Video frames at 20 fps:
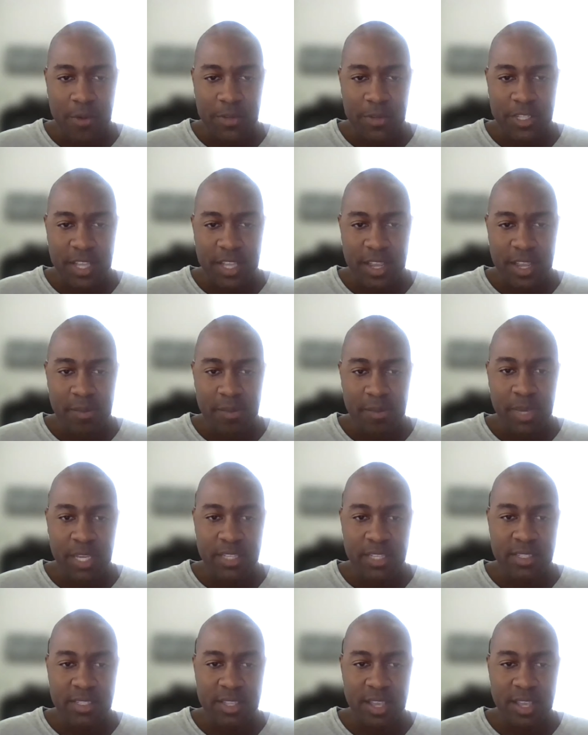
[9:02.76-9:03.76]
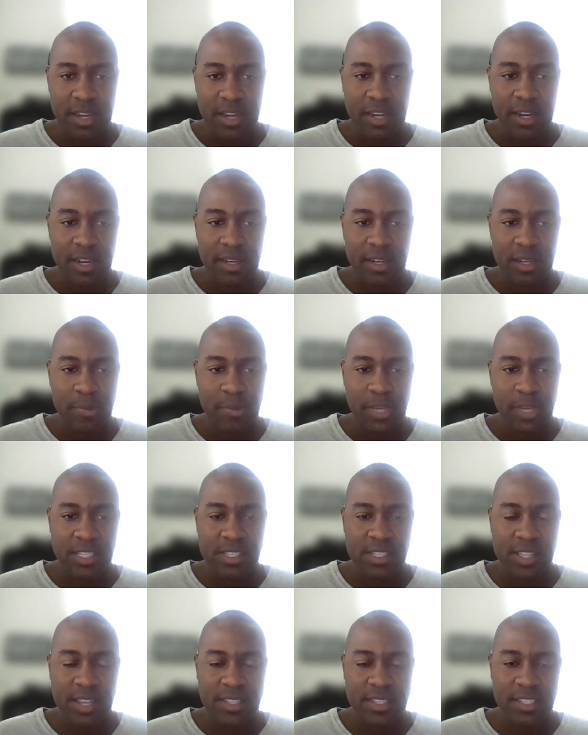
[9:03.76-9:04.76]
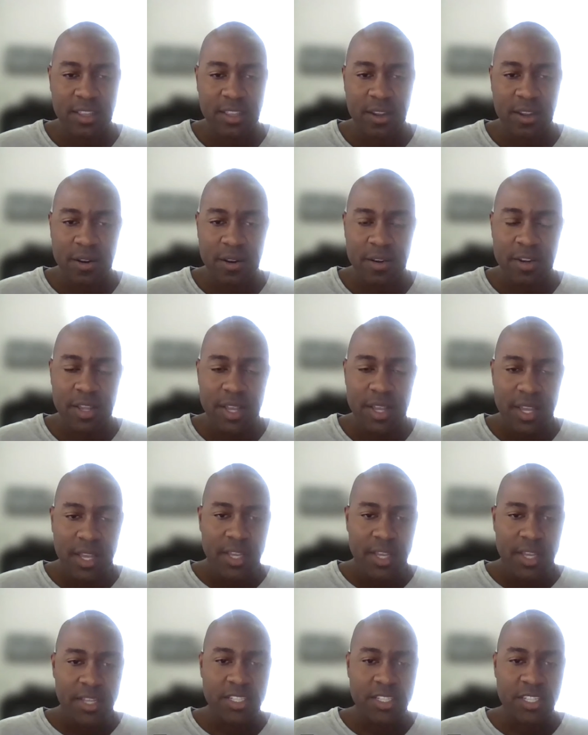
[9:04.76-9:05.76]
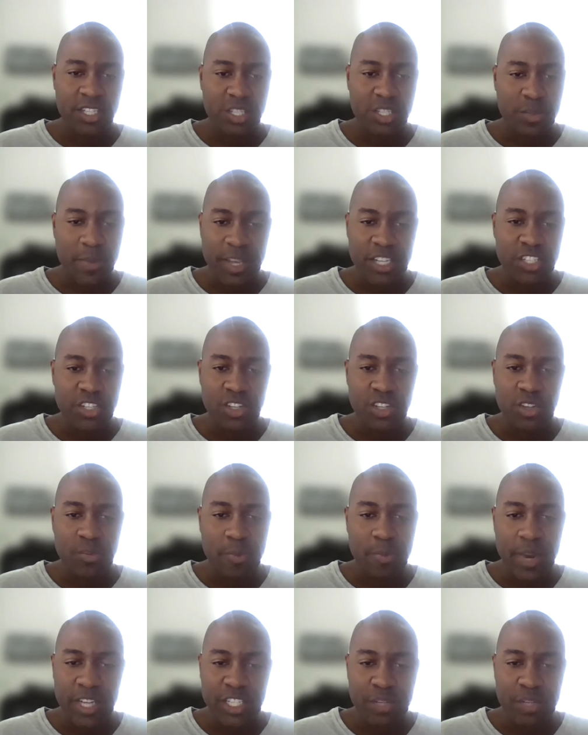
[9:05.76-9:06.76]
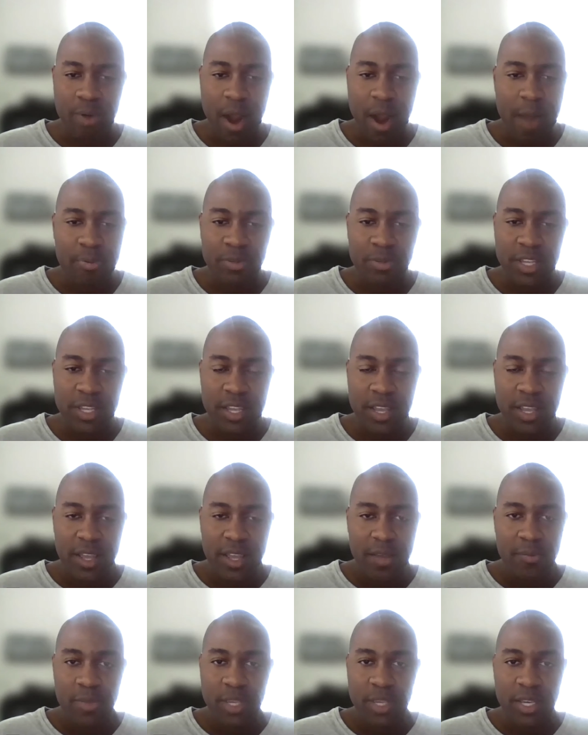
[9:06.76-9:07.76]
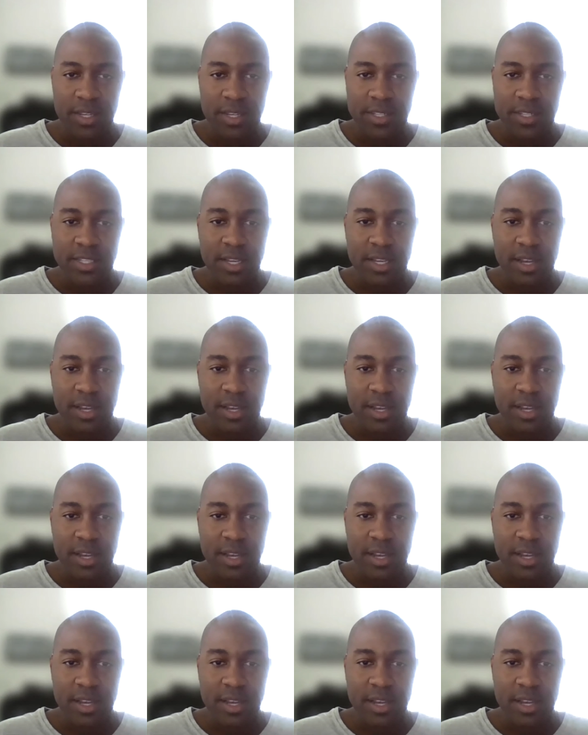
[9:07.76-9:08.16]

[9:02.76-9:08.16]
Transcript: I would say the biggest thing, the biggest lesson learned is to just make sure you budget properly, because